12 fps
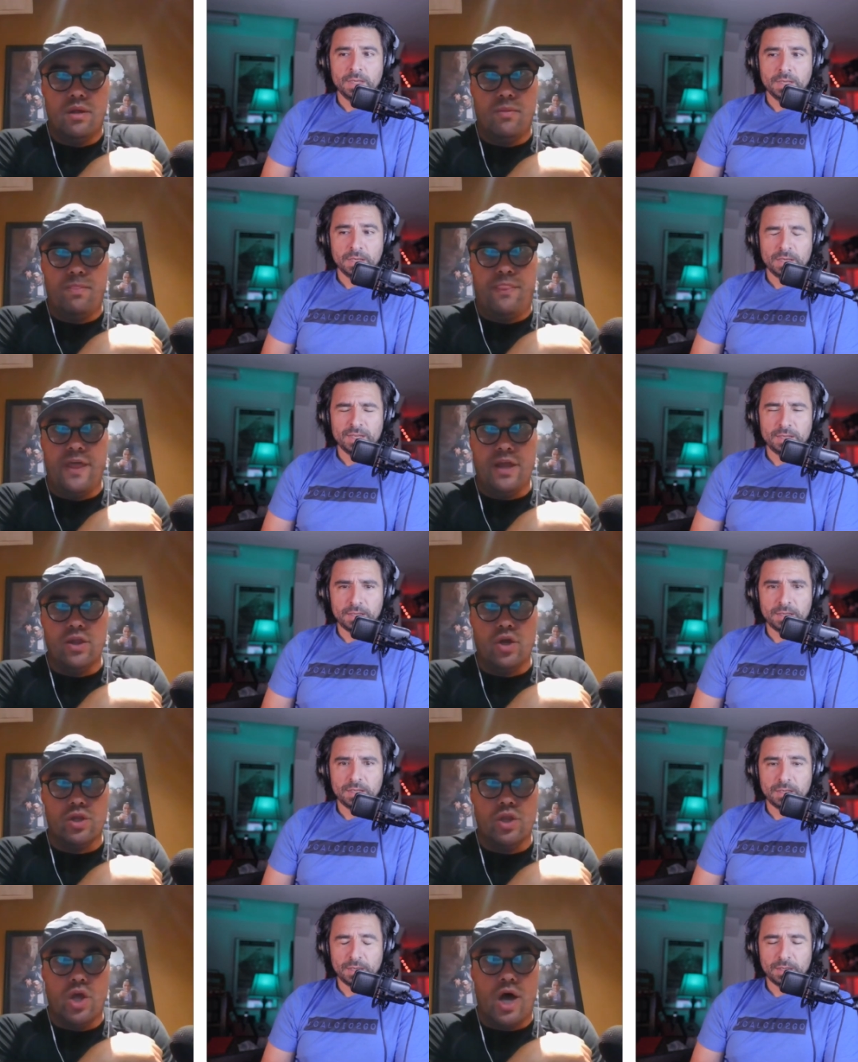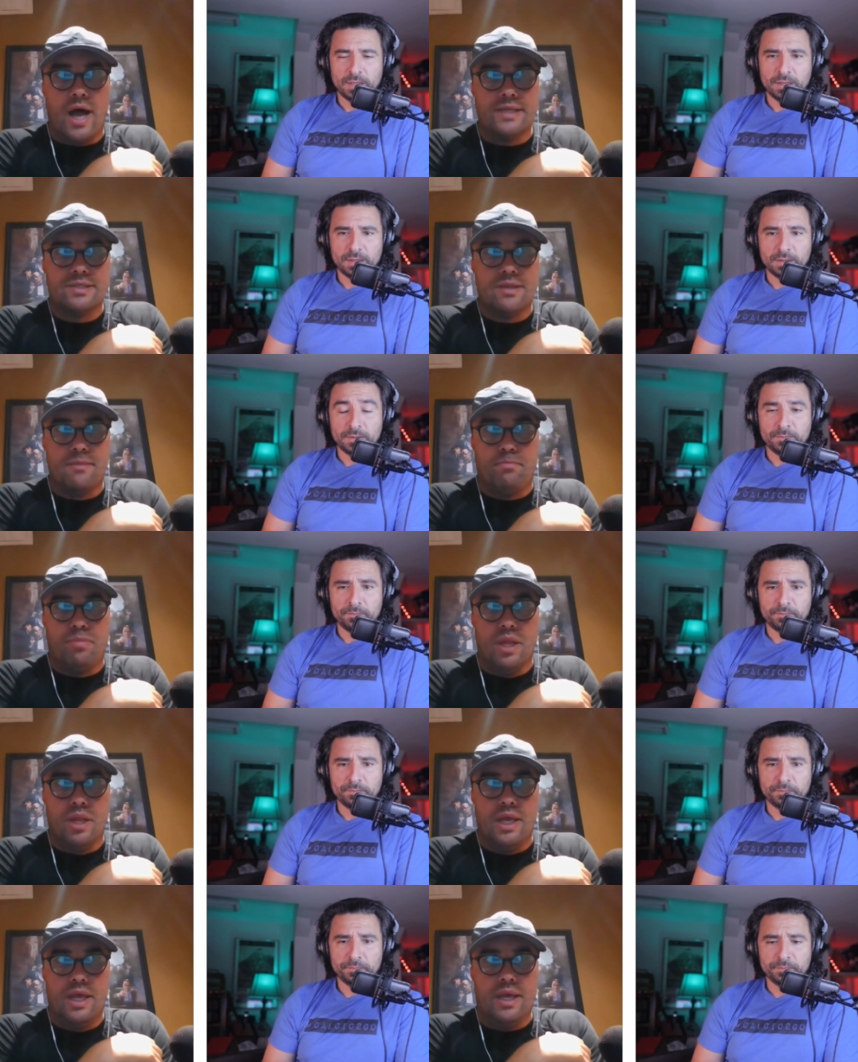Speaker 1: They looked lost
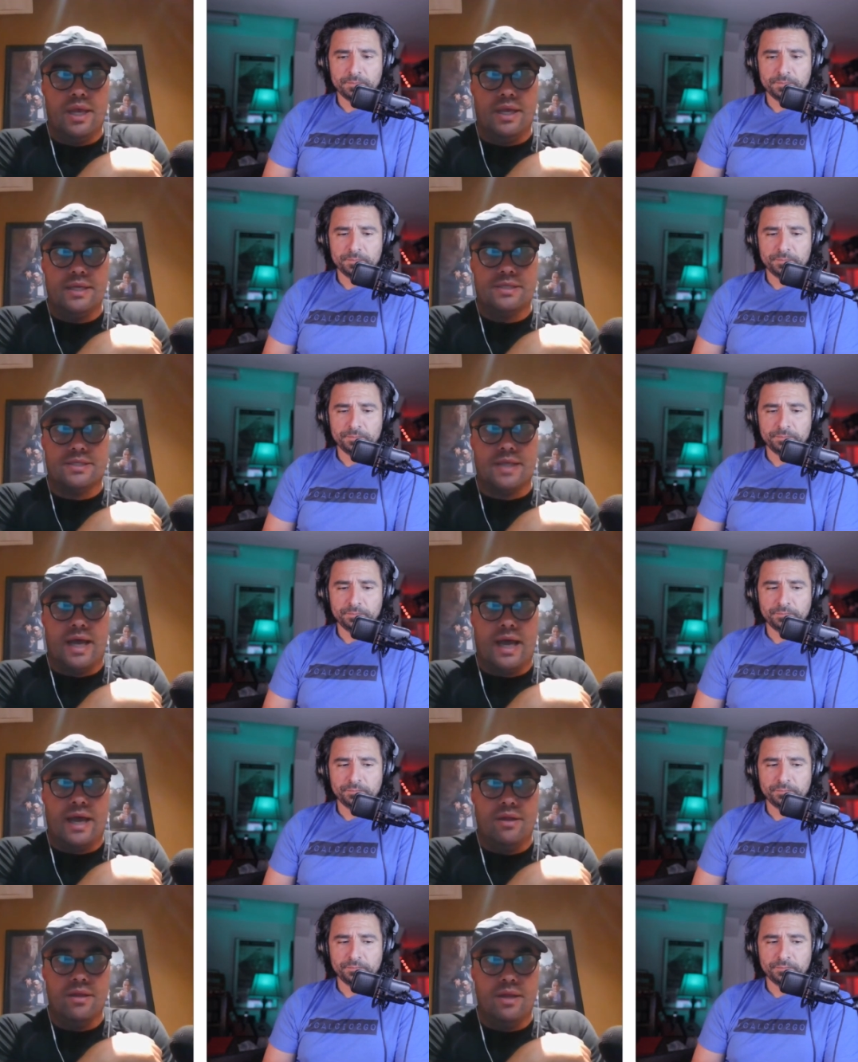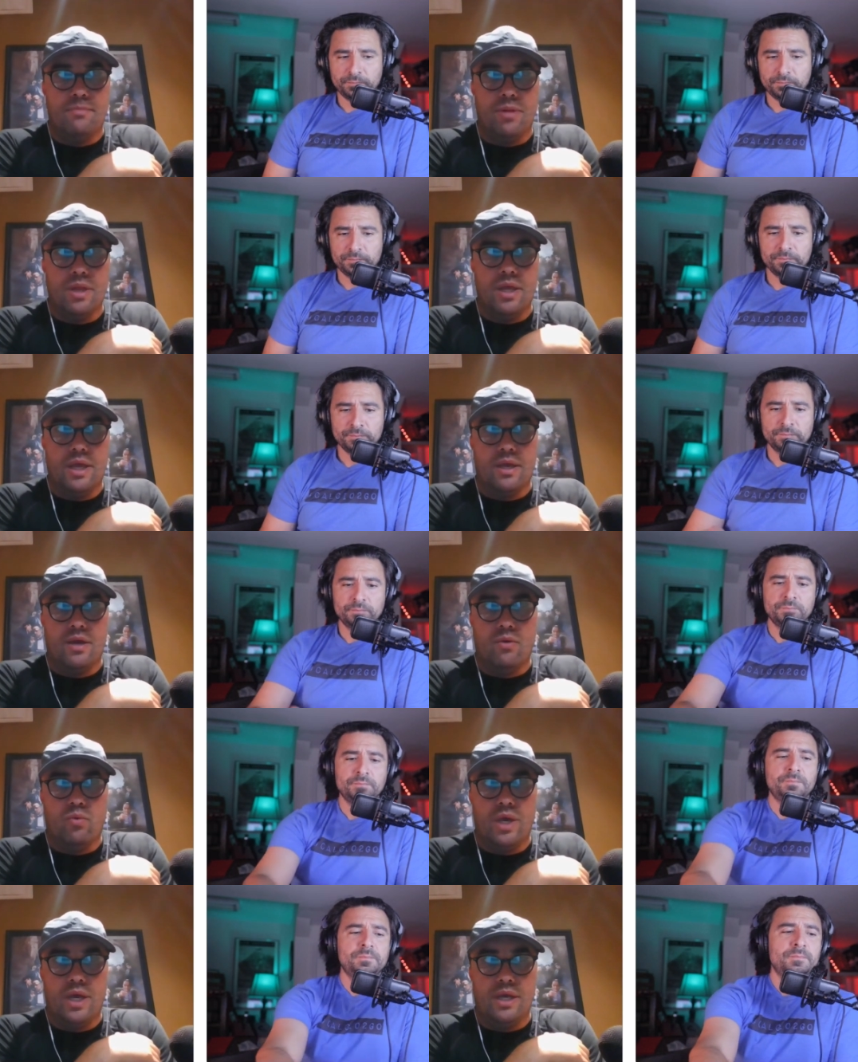playing a style and playing in a
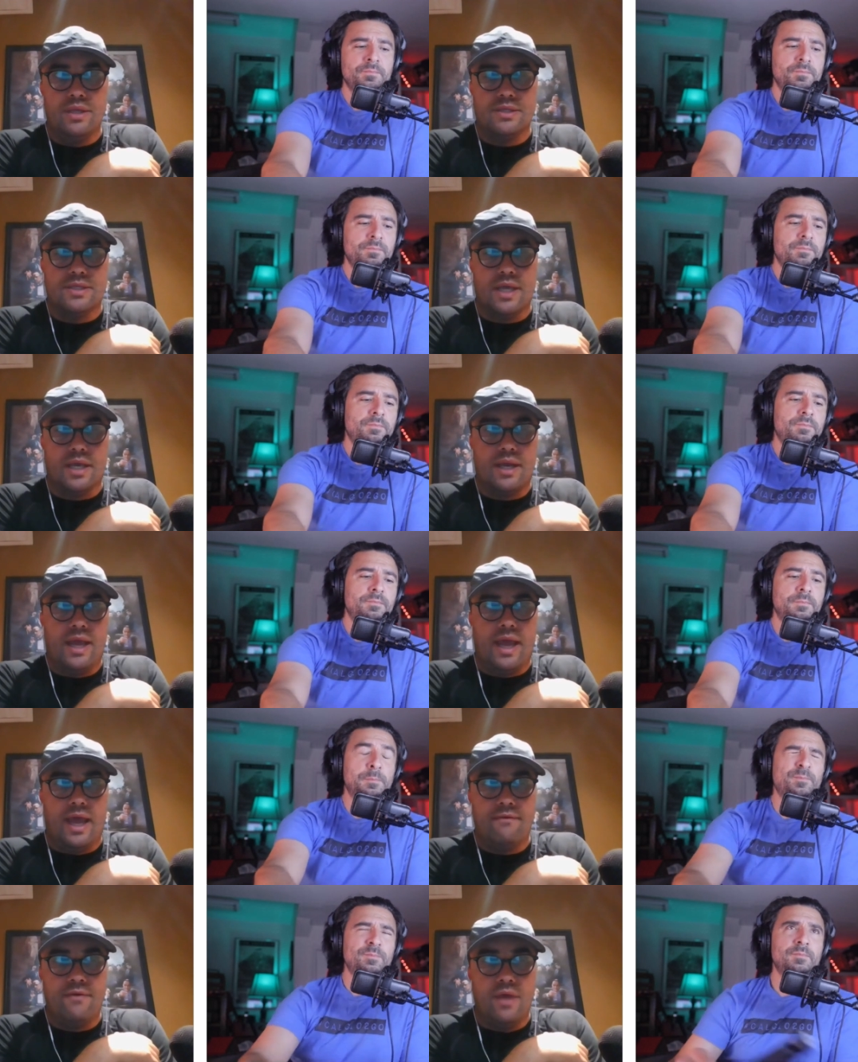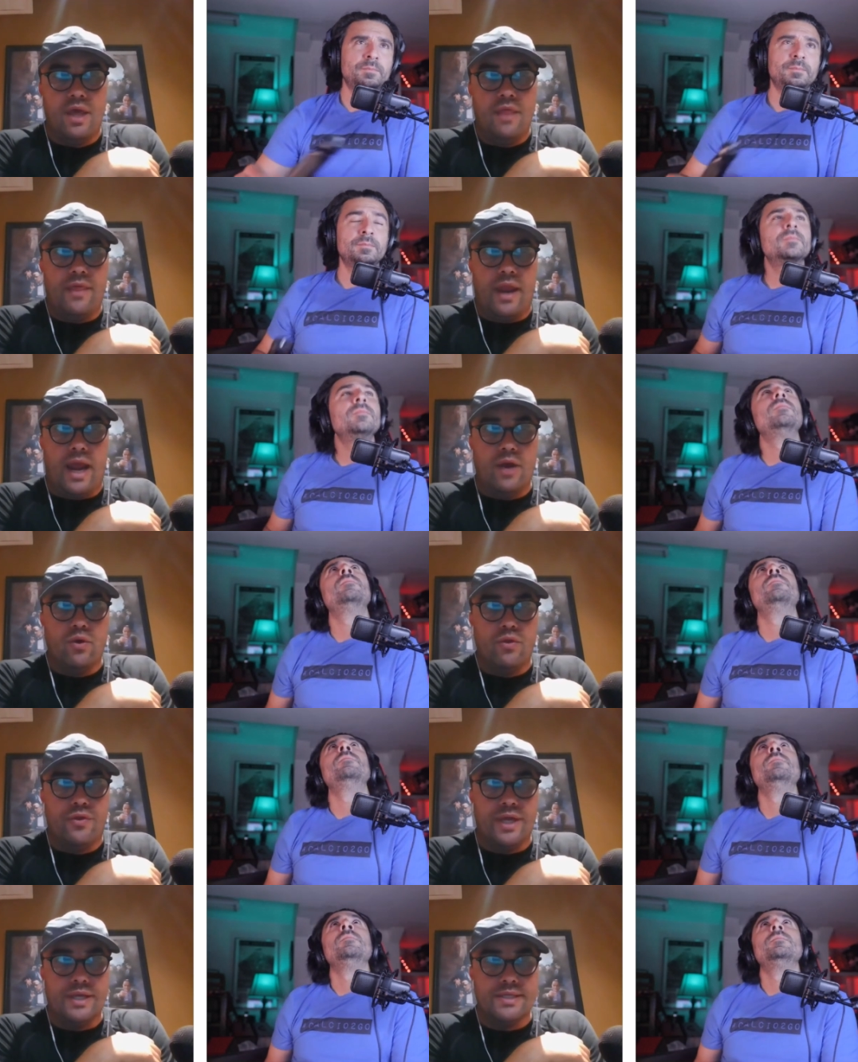way in the second half that I don't
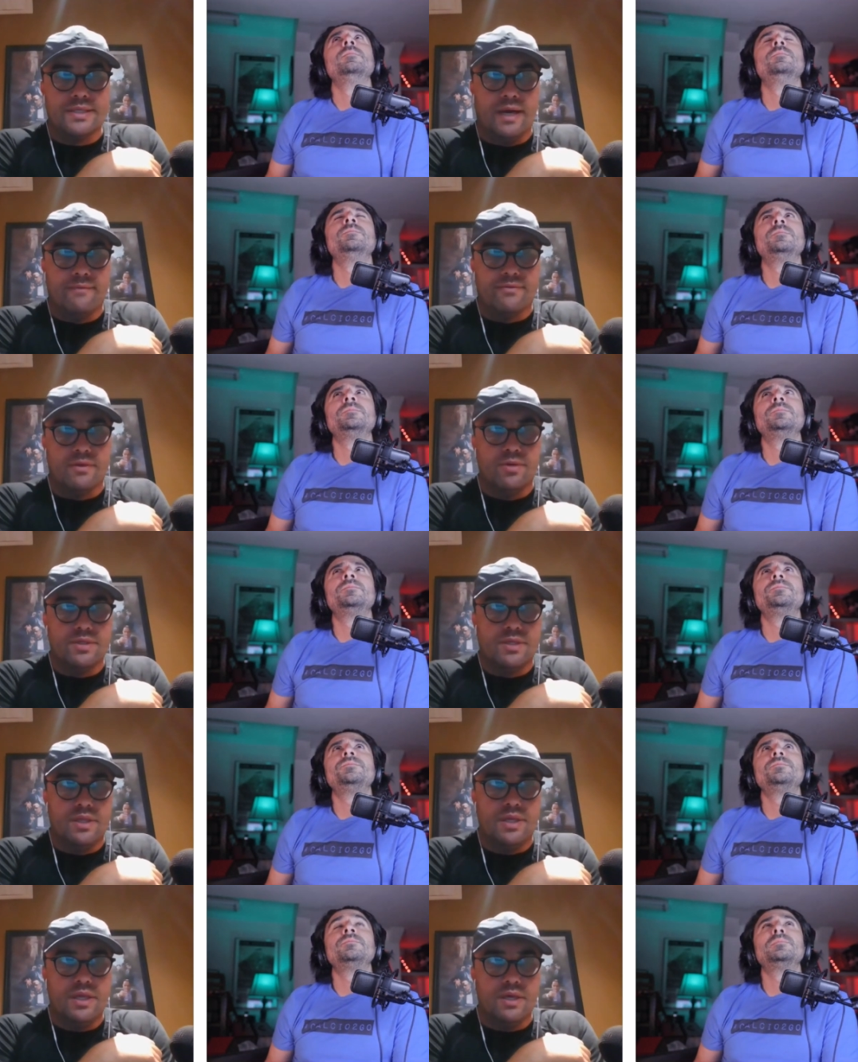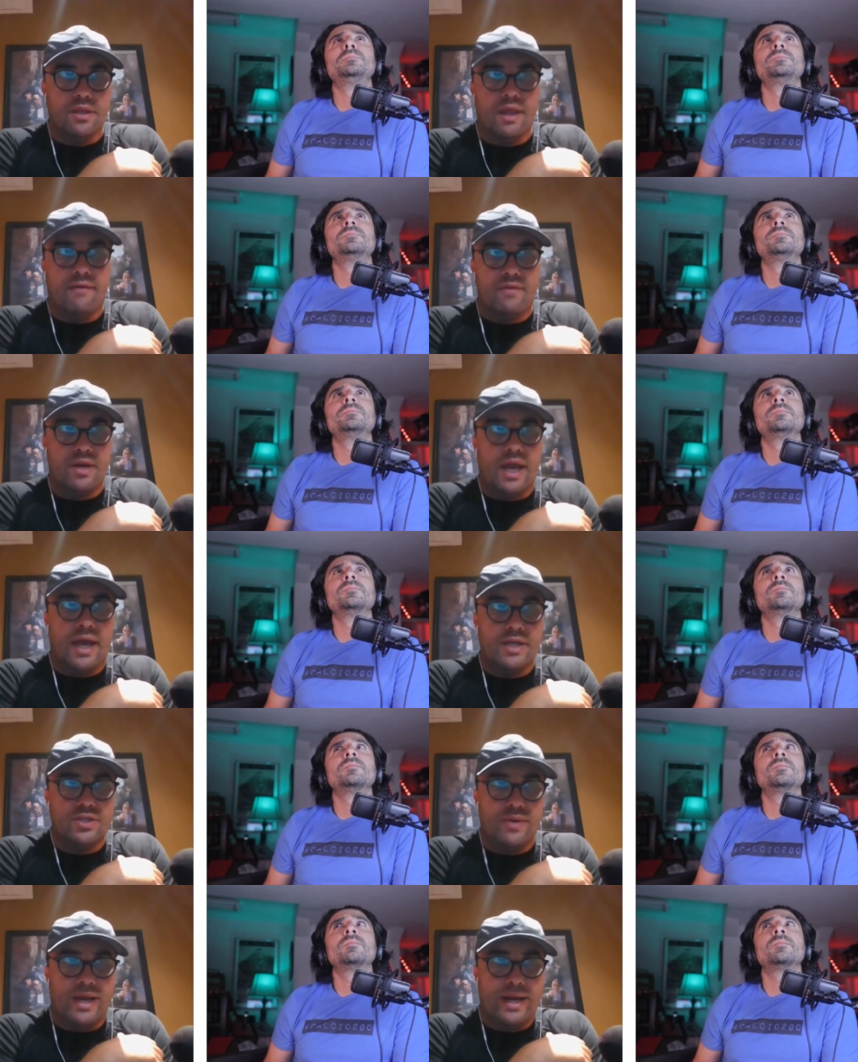think is comfortable to the 11 guys
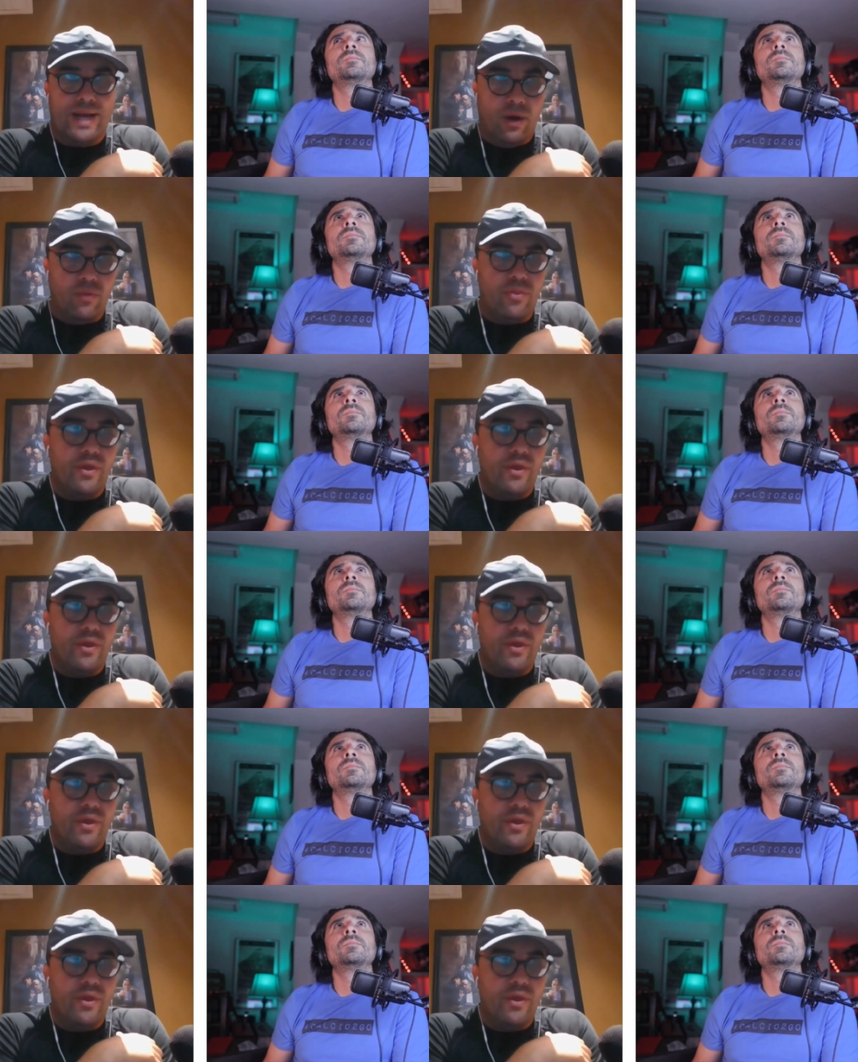you had out